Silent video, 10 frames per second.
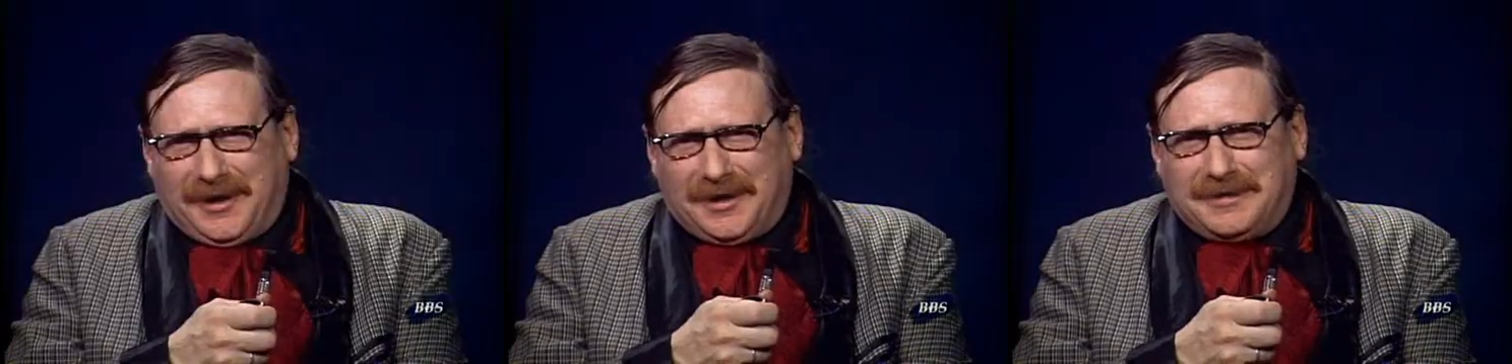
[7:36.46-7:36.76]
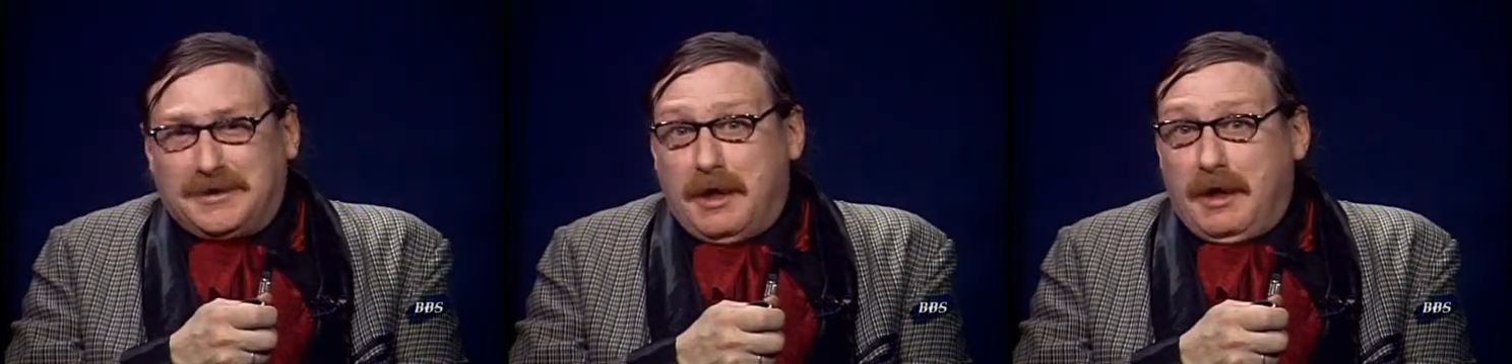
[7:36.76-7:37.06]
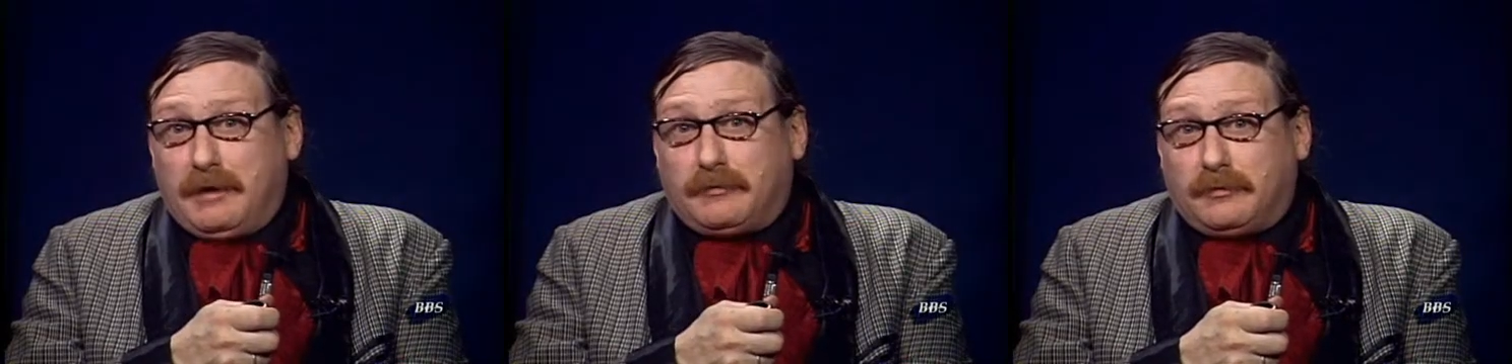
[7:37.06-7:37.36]

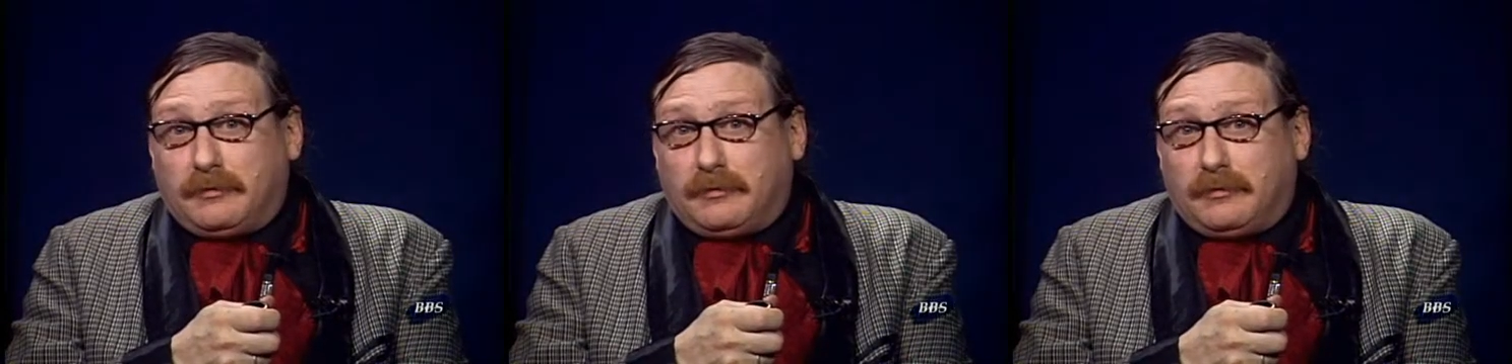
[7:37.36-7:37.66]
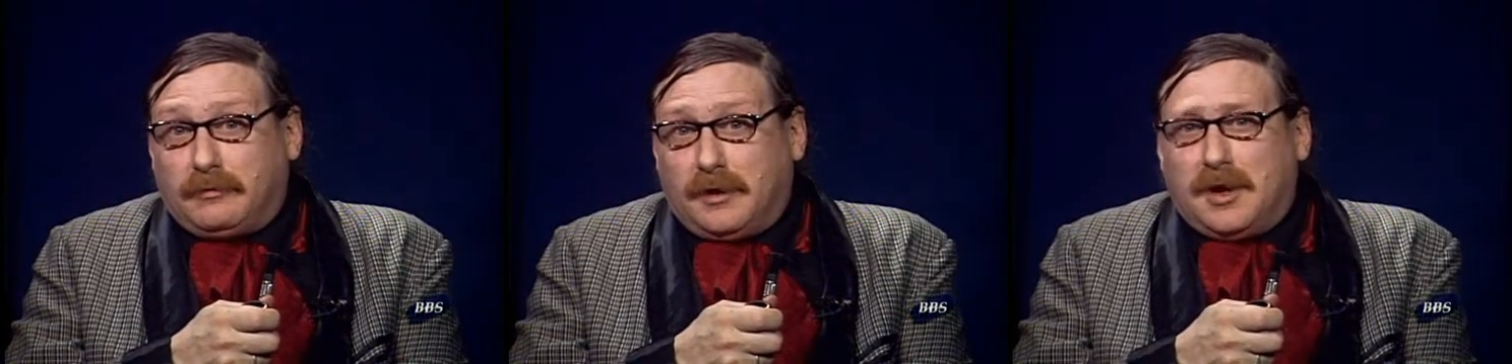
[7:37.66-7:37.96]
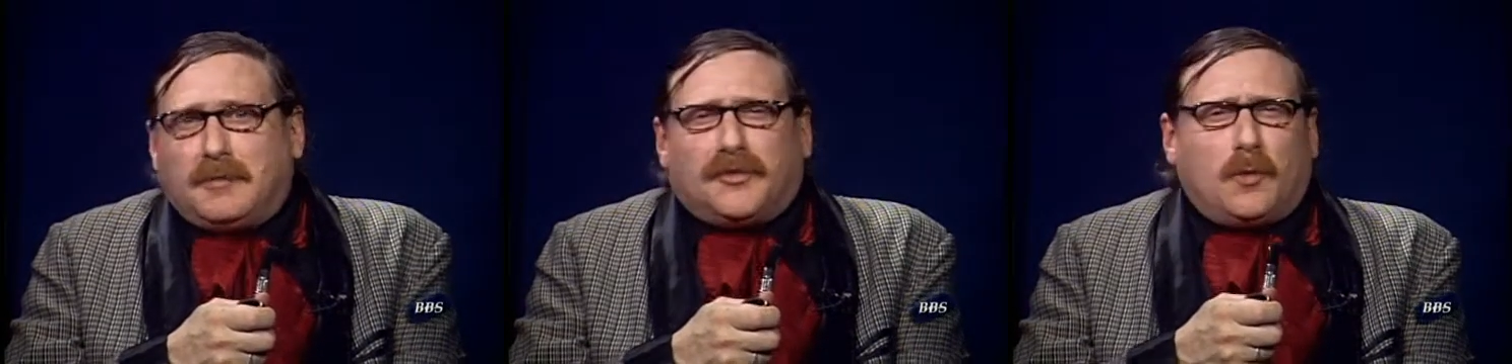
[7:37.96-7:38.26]
yet.
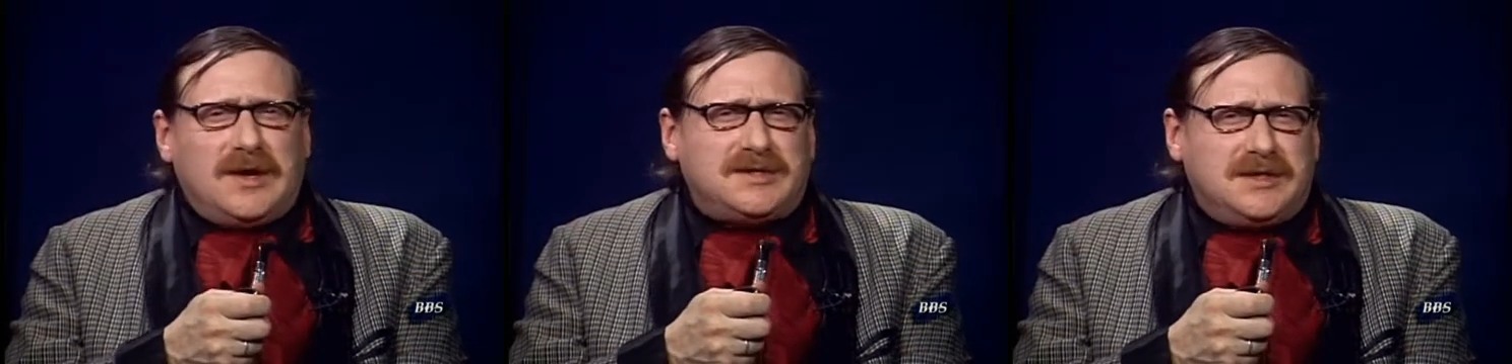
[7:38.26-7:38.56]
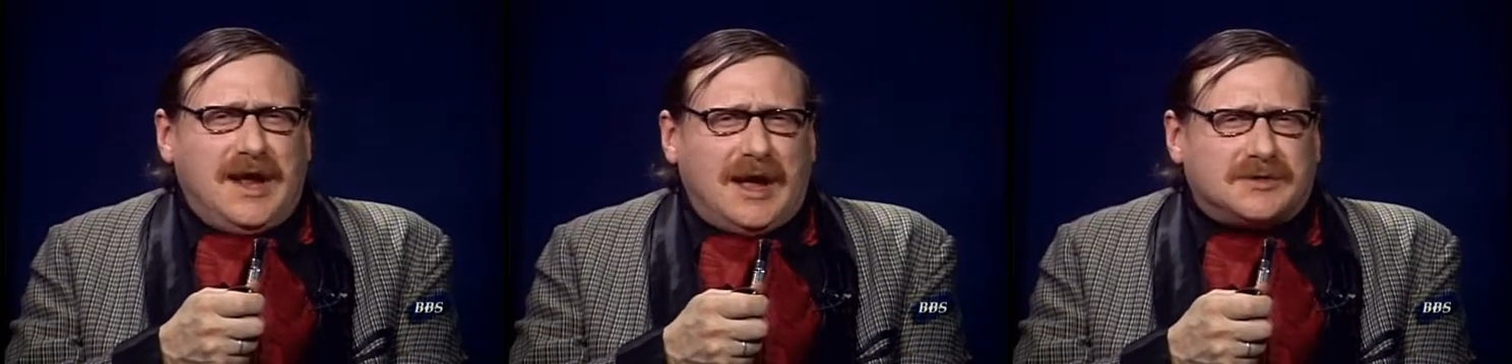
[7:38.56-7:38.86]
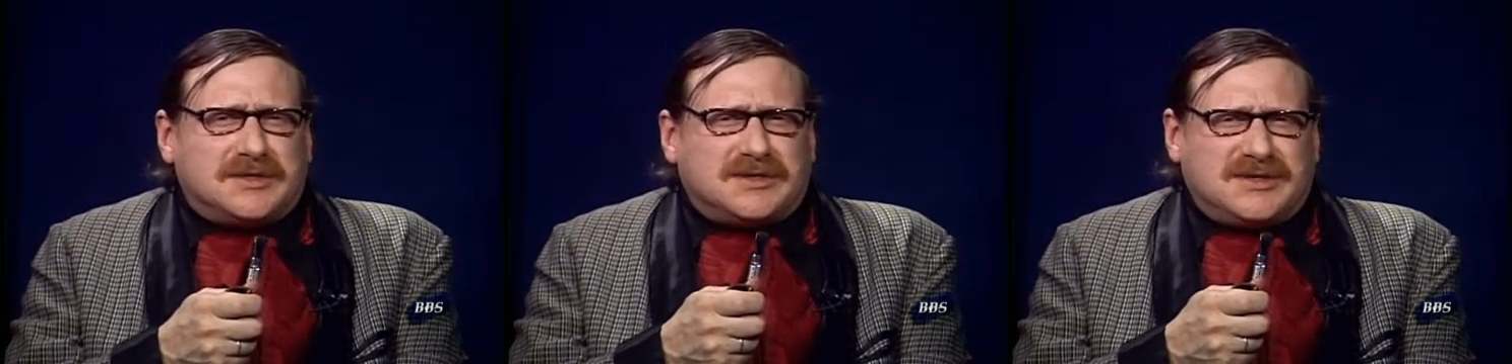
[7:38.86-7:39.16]
But the
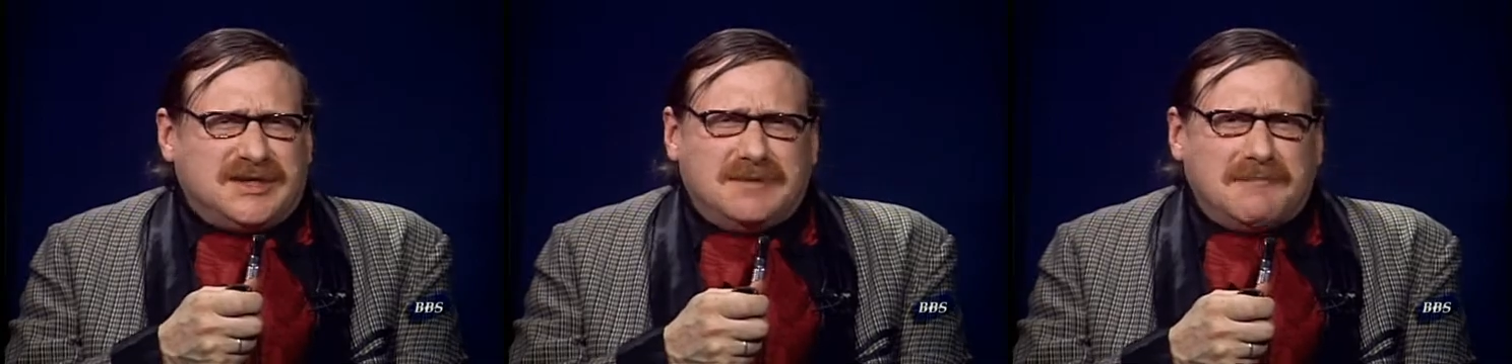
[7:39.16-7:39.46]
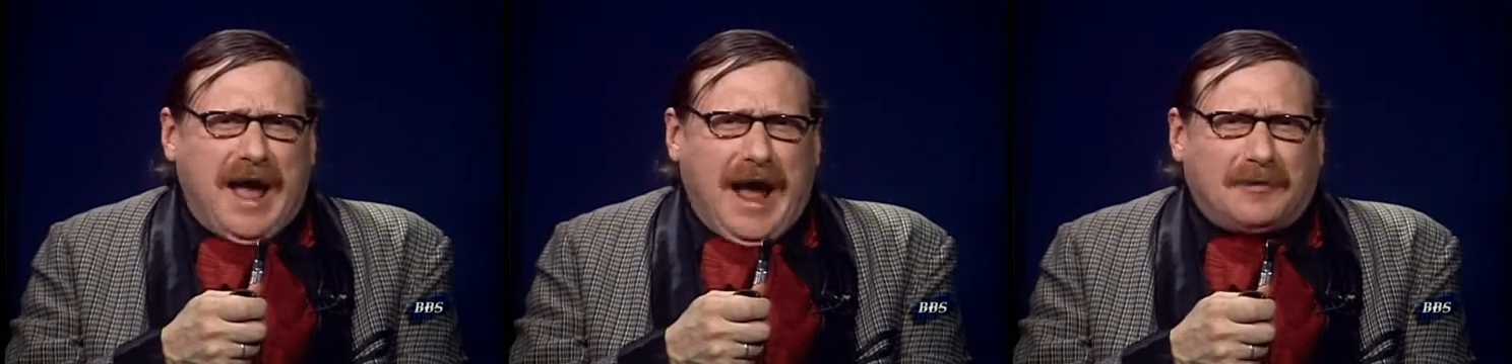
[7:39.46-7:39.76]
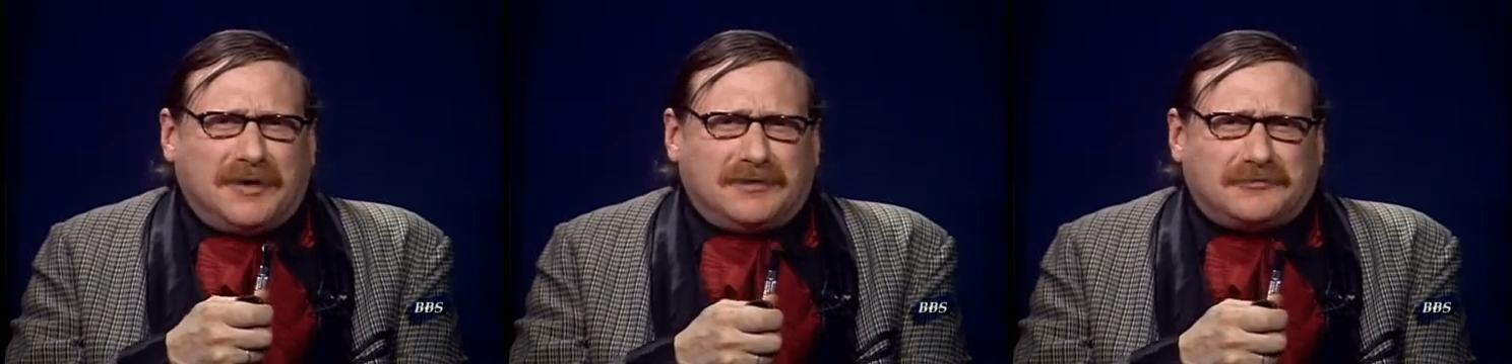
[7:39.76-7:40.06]
Westinghouses seem
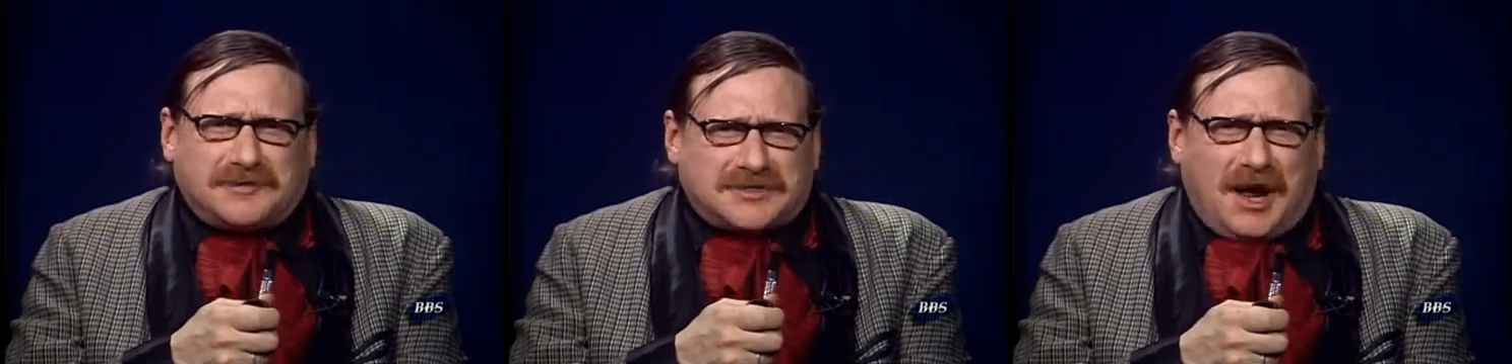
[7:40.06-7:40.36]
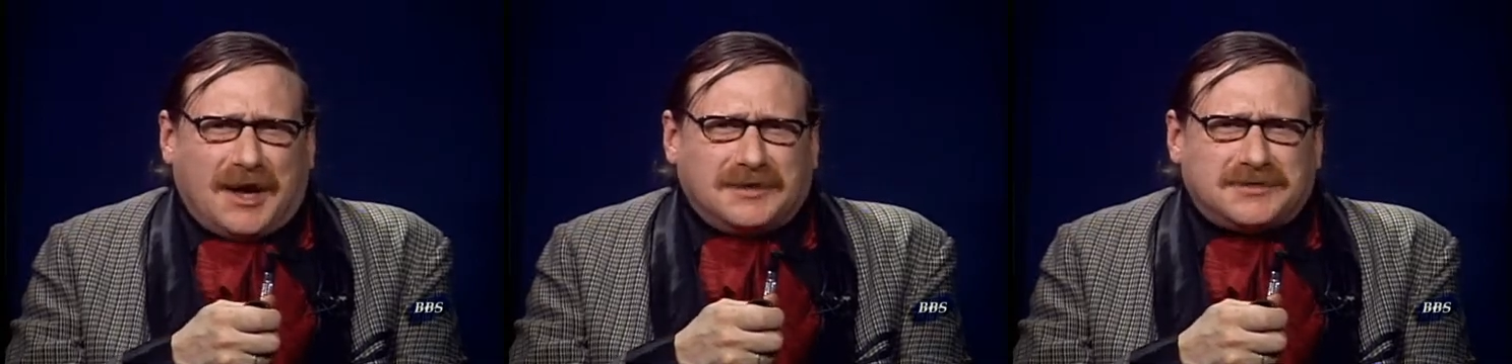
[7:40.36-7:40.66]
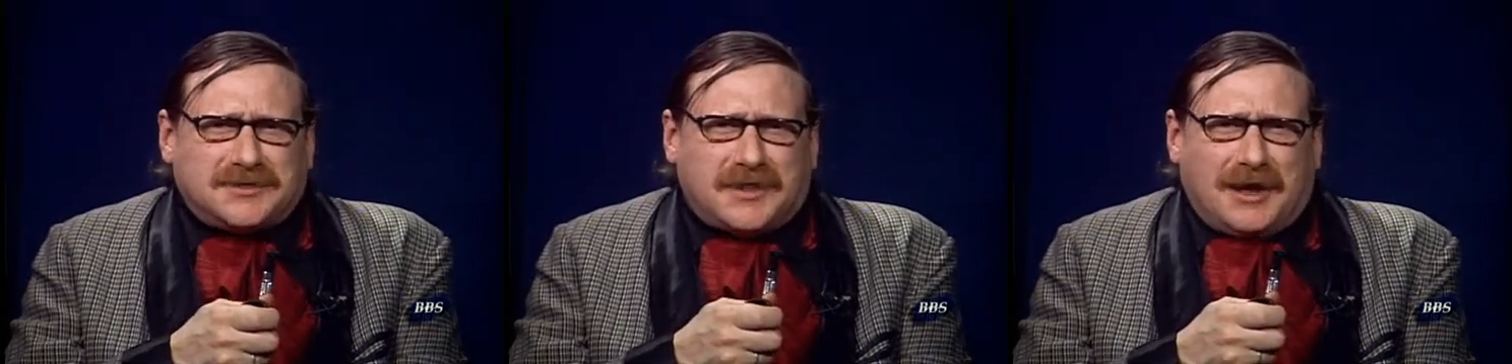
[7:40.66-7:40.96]
happy and
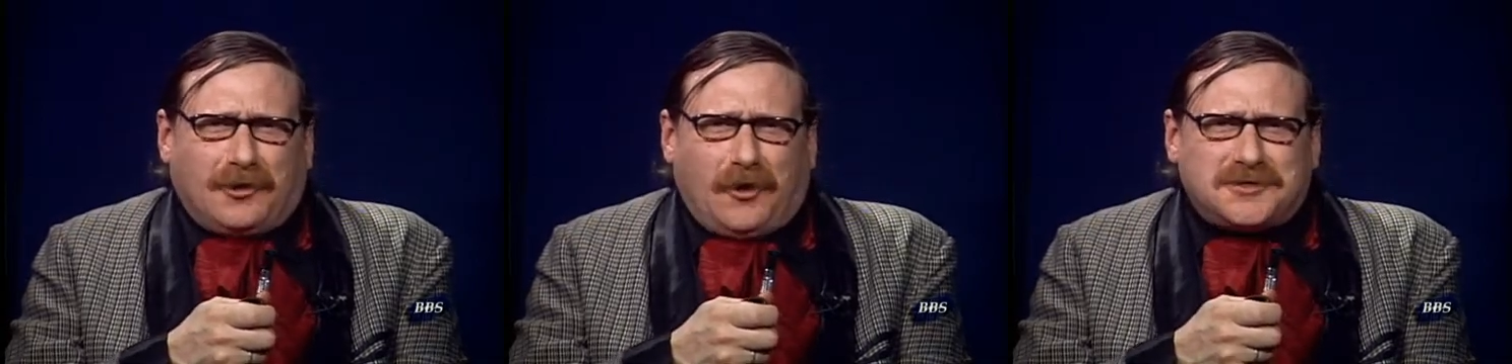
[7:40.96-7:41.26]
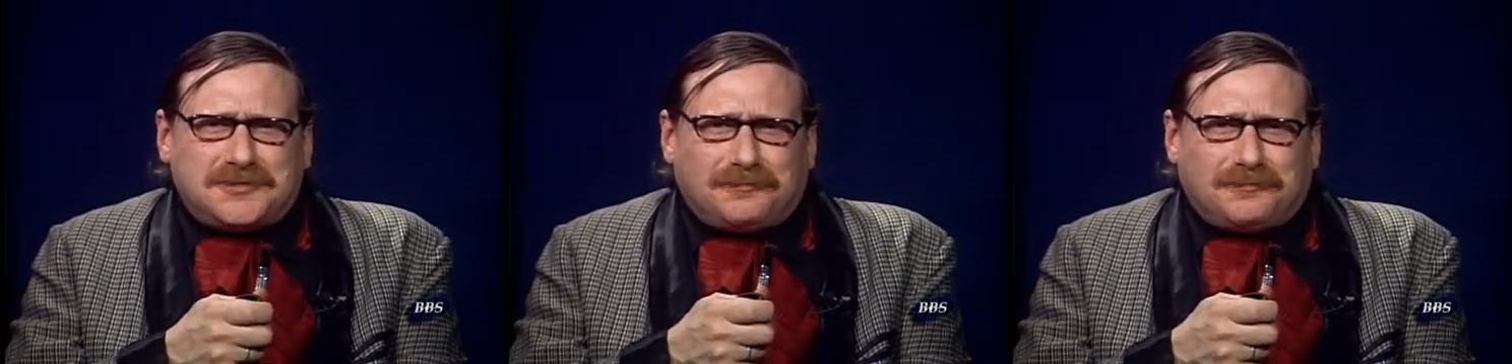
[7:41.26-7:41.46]
resigned to their lot.